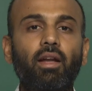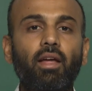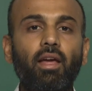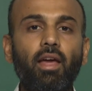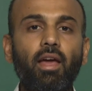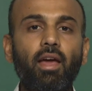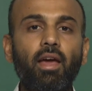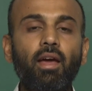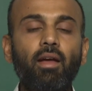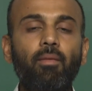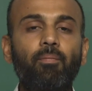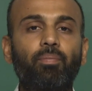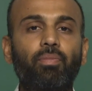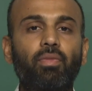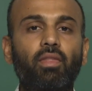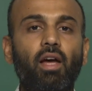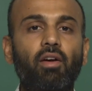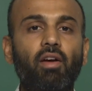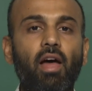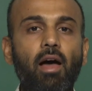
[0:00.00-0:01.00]
that A
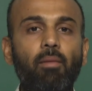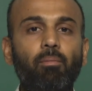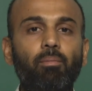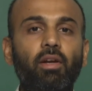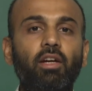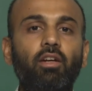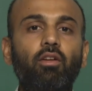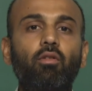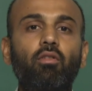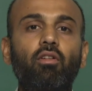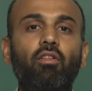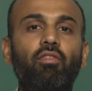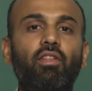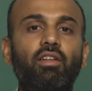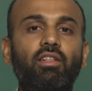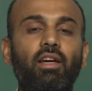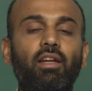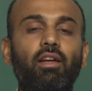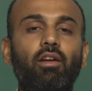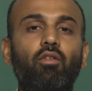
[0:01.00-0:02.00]
the amplitude of
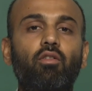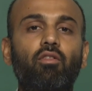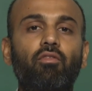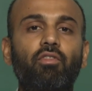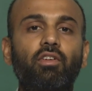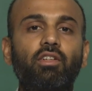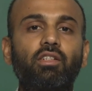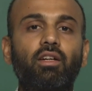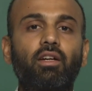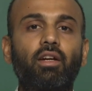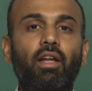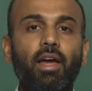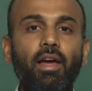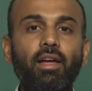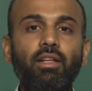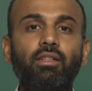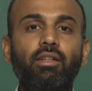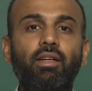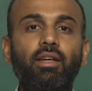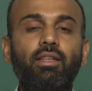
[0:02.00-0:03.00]
the channel coefficient
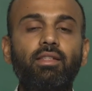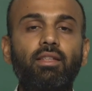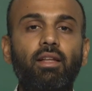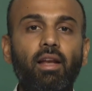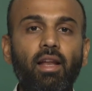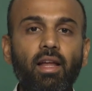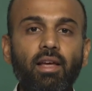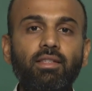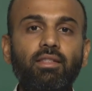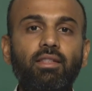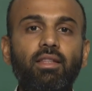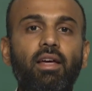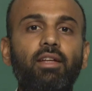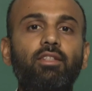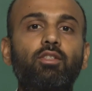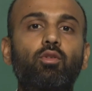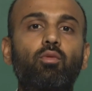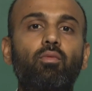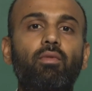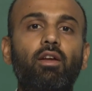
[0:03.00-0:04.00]
H is less
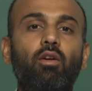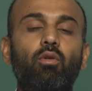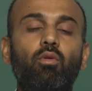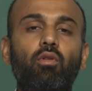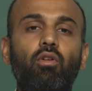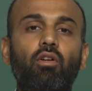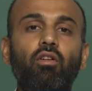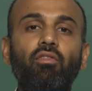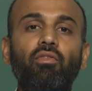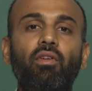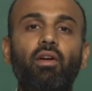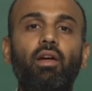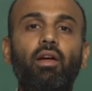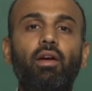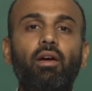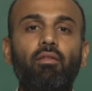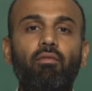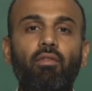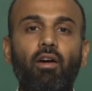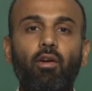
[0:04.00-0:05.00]
than square root of
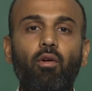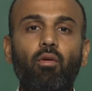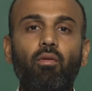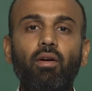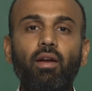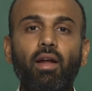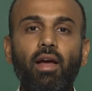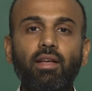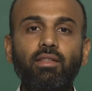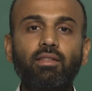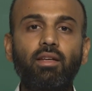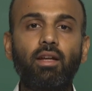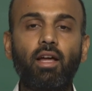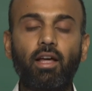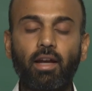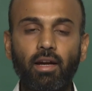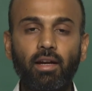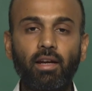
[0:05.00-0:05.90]
1 over SNR.